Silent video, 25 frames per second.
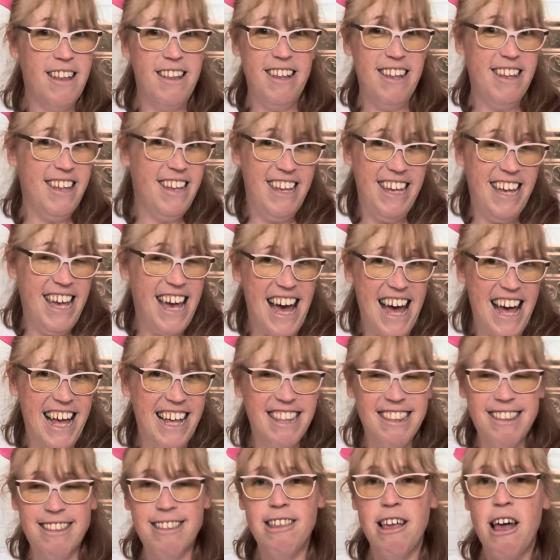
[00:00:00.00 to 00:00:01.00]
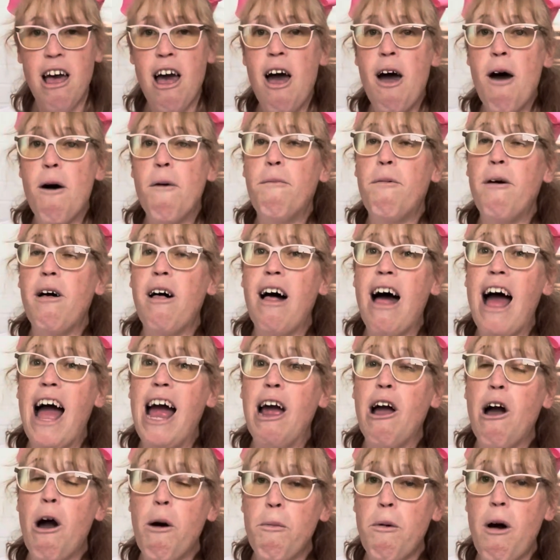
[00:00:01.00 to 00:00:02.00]
yes. Well, I
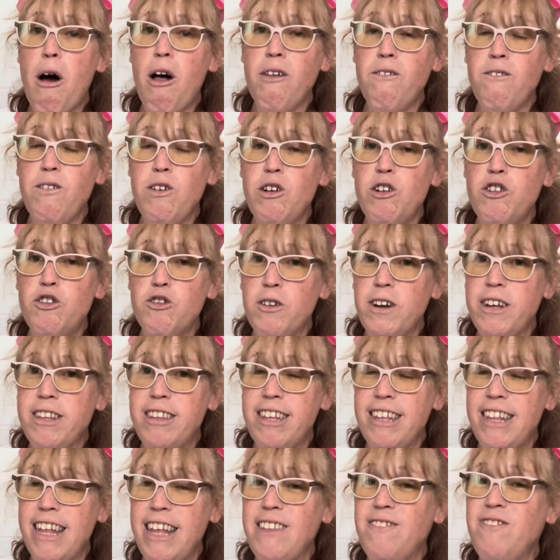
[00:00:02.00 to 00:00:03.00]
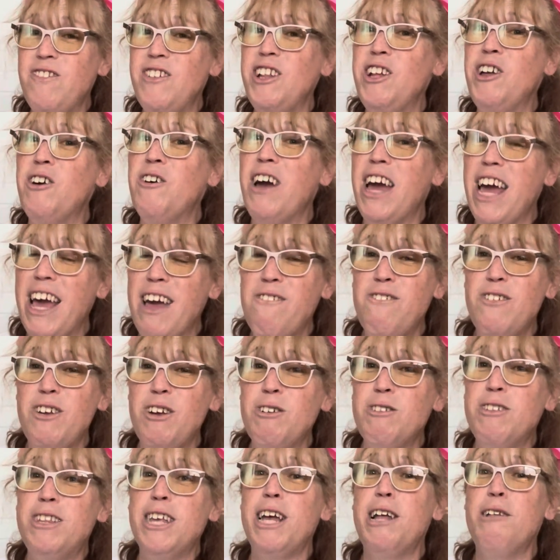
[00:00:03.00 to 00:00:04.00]
hope all of you enjoyed today's video. If
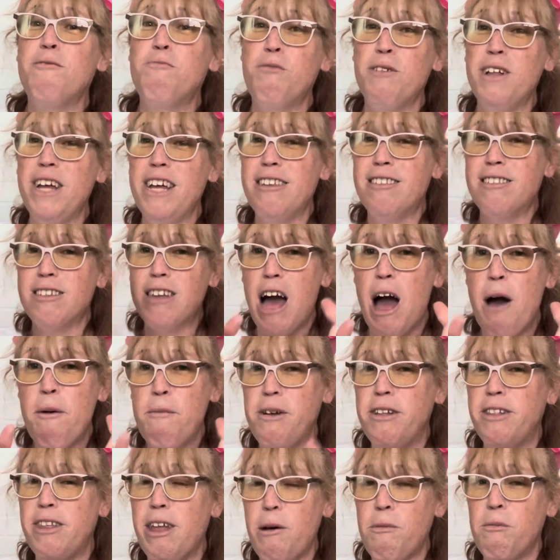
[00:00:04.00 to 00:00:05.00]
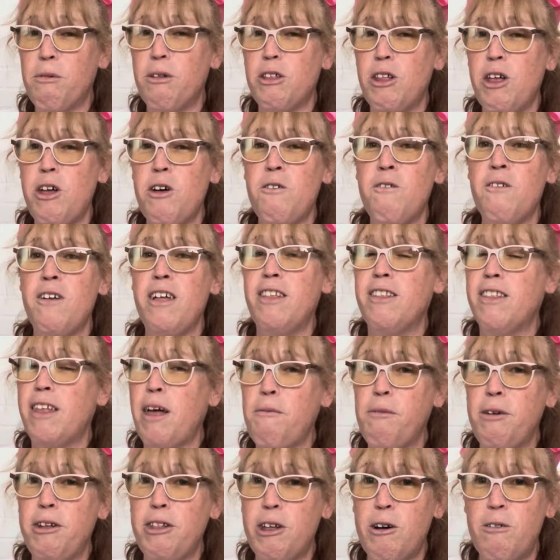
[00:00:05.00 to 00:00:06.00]
you did, please comment down below and let
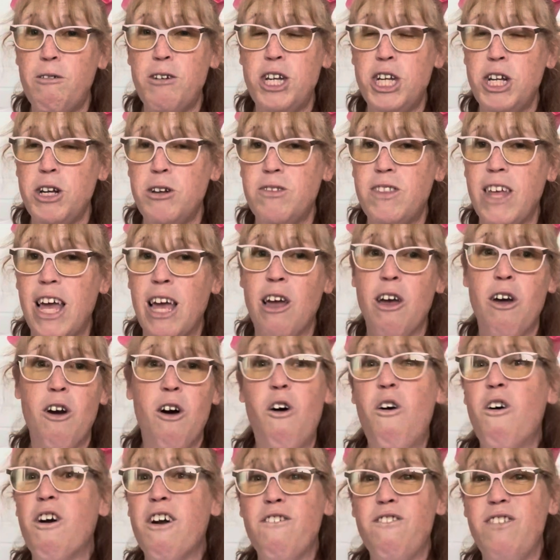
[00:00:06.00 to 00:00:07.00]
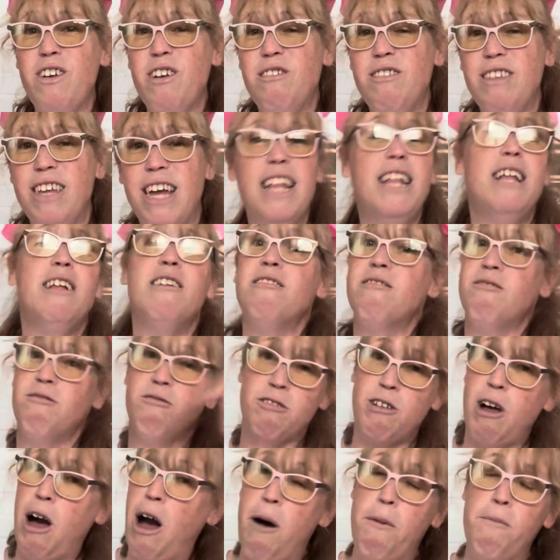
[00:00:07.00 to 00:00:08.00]
me know what you think. Or if you didn't,
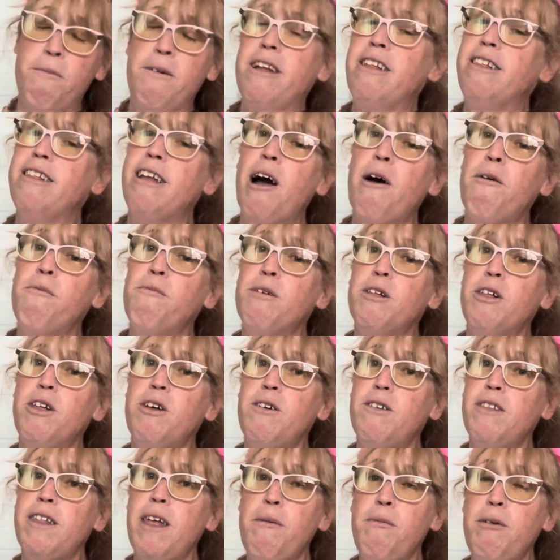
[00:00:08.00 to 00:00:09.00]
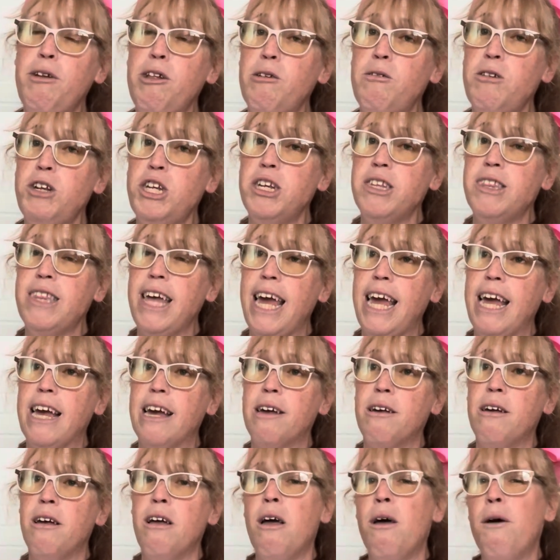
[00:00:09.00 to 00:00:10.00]
comment down below and let me know what you think.
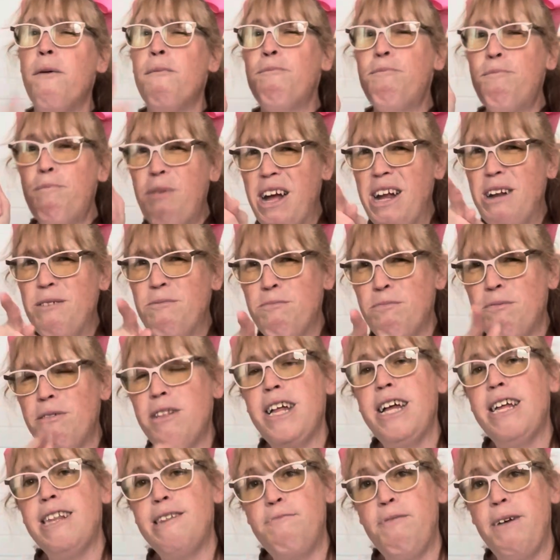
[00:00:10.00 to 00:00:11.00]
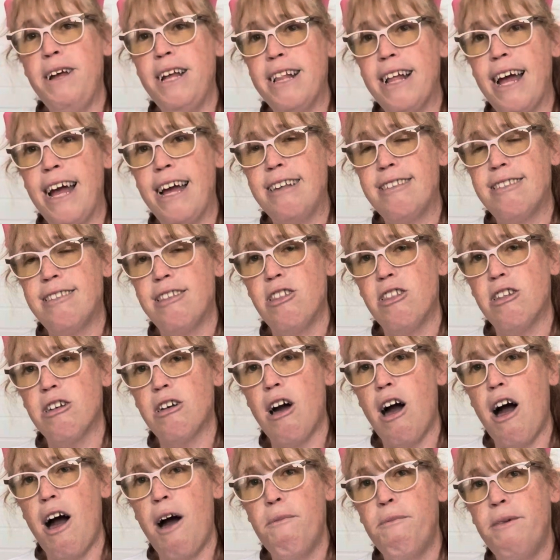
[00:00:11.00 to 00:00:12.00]
But please be nice in the
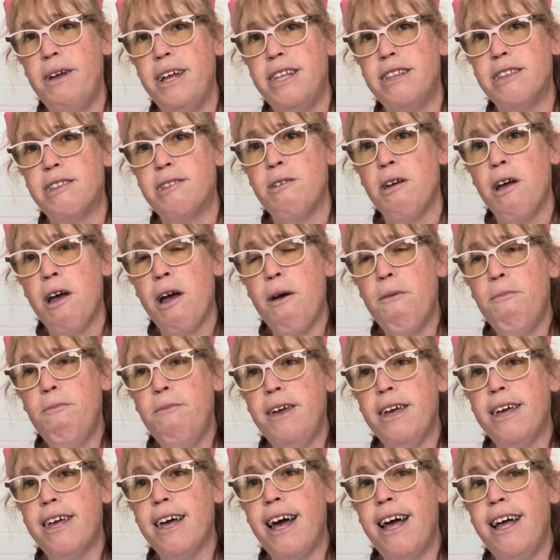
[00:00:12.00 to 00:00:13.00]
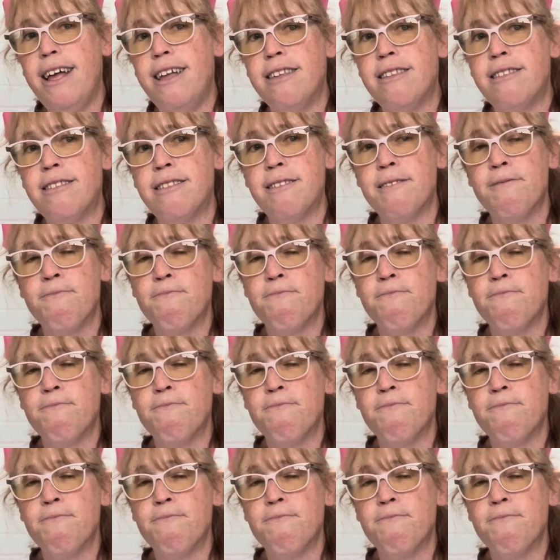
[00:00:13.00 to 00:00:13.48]
comments, because